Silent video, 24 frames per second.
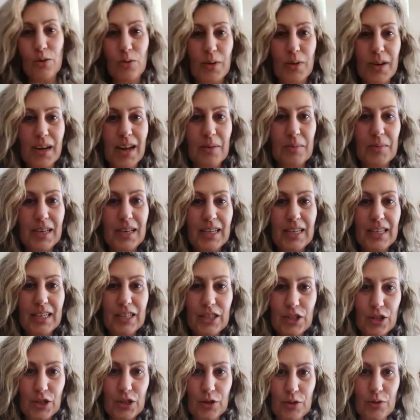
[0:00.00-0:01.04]
what I'm going to
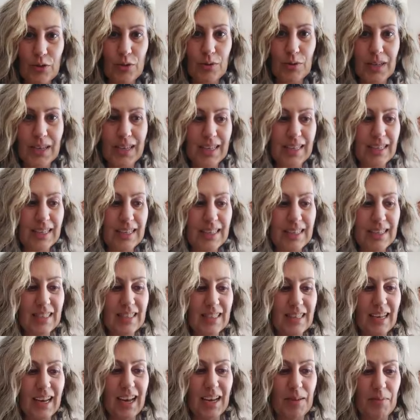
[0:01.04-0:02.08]
do
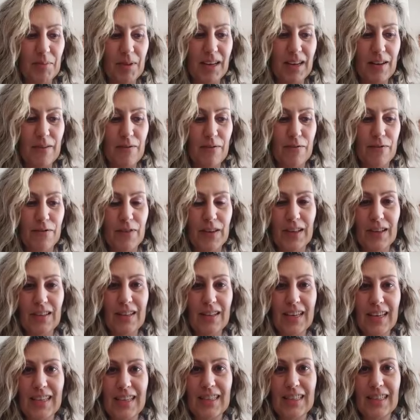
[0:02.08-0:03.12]
is I'm going to fill
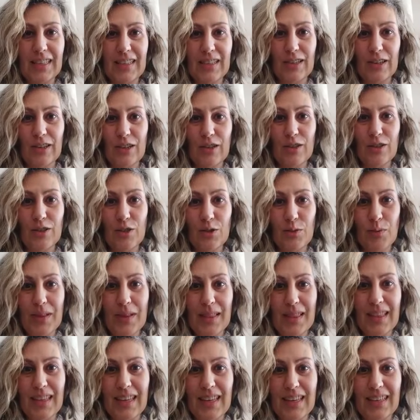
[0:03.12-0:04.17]
in the circles
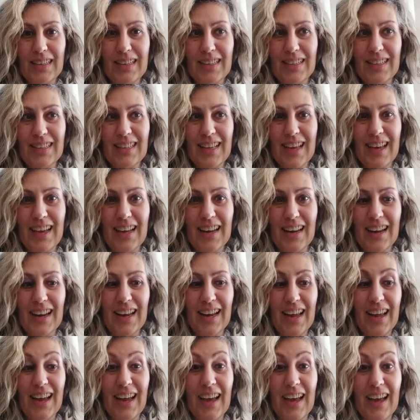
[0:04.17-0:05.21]
with things
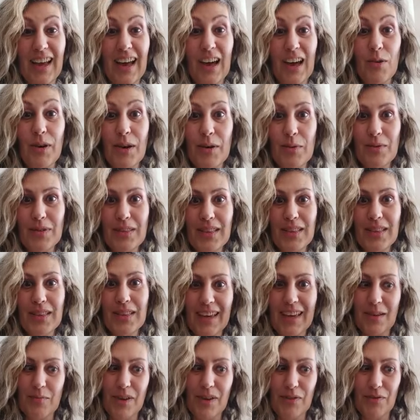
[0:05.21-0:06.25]
how I would
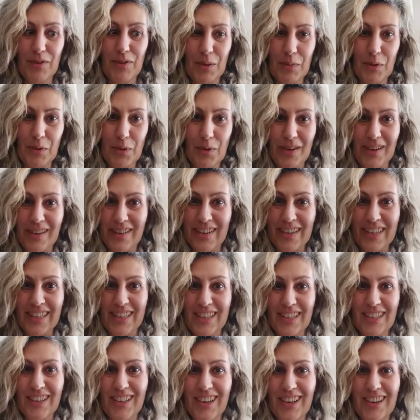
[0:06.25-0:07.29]
like my February
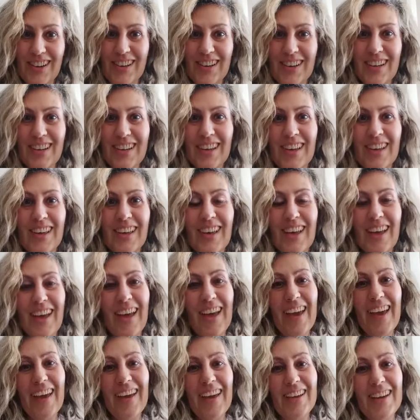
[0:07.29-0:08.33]
to look.
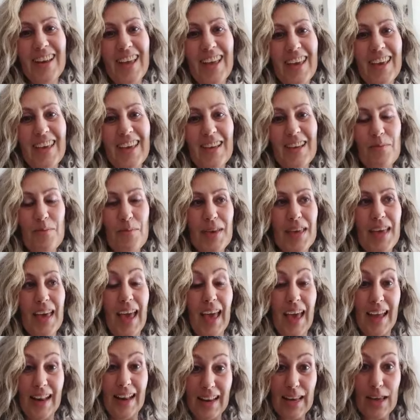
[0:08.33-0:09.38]
And it can be
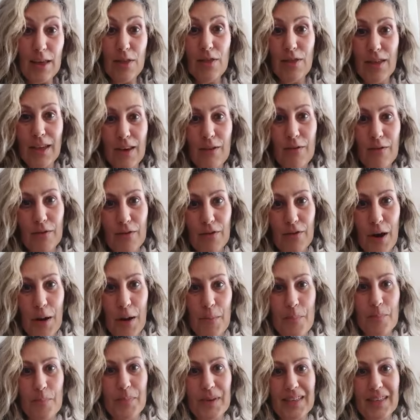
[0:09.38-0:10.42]
anything
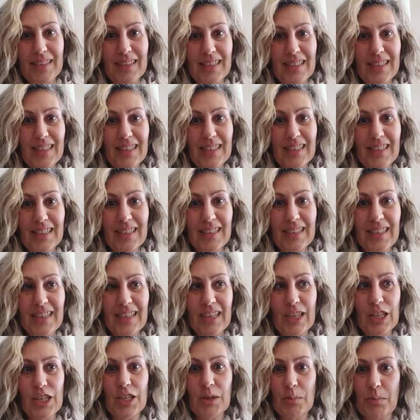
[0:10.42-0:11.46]
from business
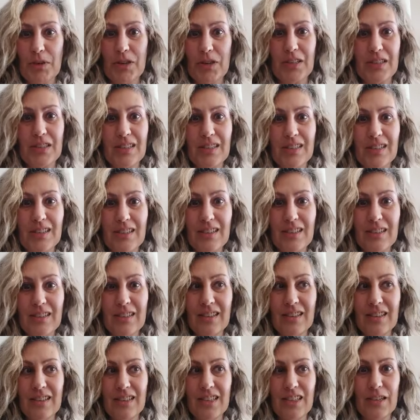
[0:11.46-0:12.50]
to personal
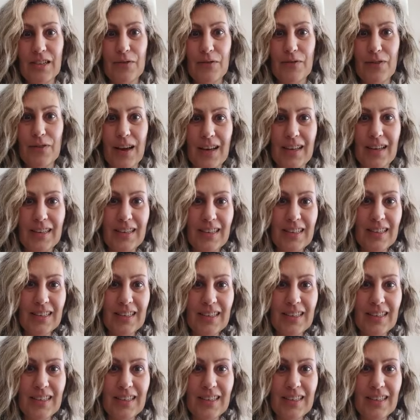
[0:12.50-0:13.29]
to fun